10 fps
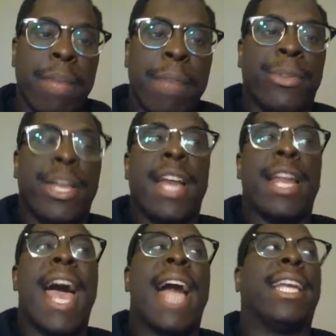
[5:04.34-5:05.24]
people
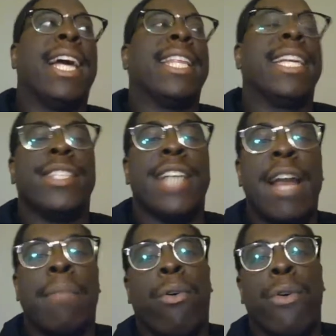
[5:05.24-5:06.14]
that act like that's
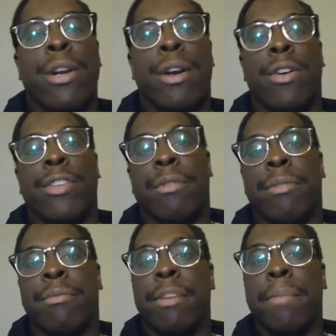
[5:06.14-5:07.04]
not important are
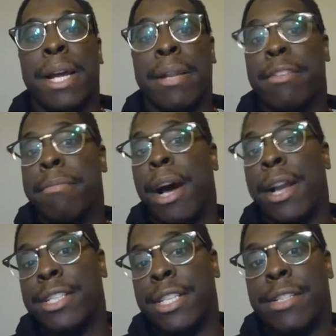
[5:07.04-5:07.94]

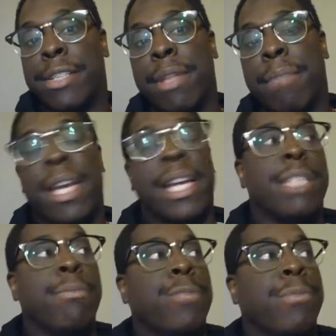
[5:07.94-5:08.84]
honestly some of the
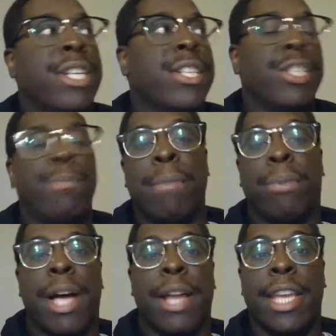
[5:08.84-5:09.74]
biggest, most pretentious
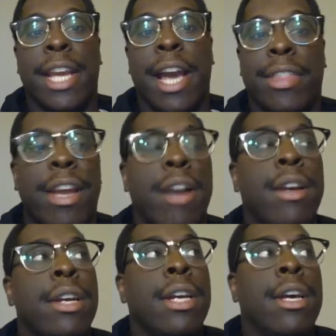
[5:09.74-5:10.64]
people I think out there.
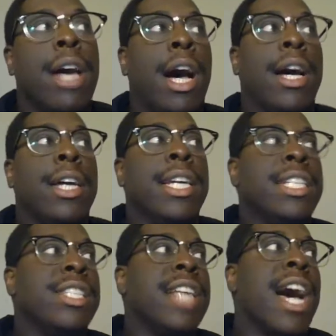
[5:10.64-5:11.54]

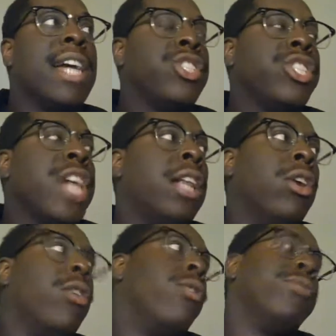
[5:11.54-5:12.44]
It's not
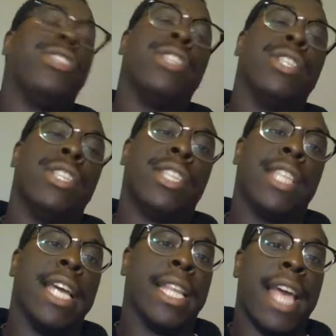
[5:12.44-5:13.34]
shallow to
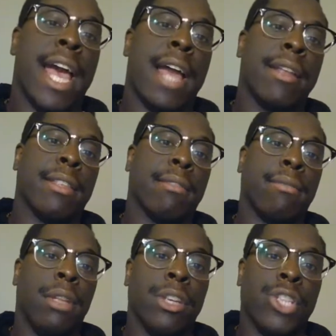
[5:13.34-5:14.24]
think that
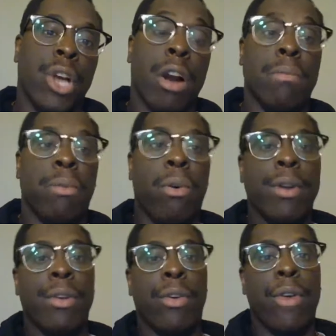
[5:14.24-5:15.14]
looks are
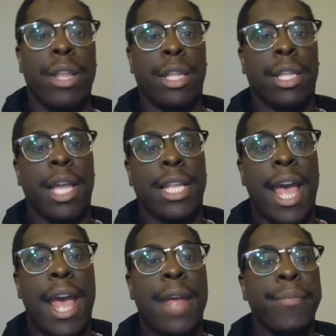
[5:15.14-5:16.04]
important or anything like
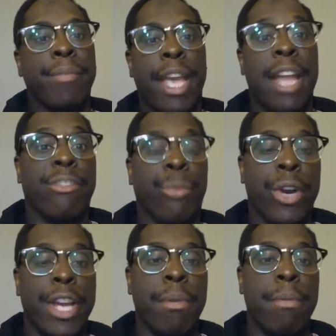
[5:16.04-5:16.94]
that. It's we're
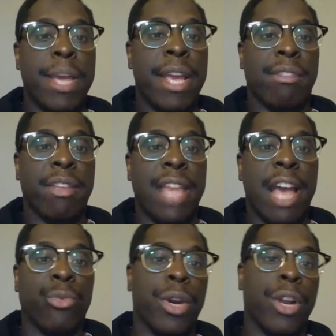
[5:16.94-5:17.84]
human beings, and
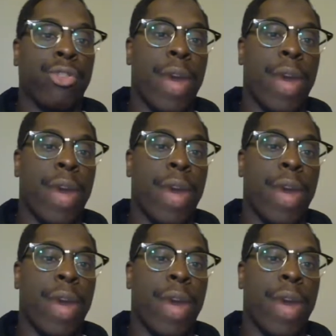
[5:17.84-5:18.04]
that's what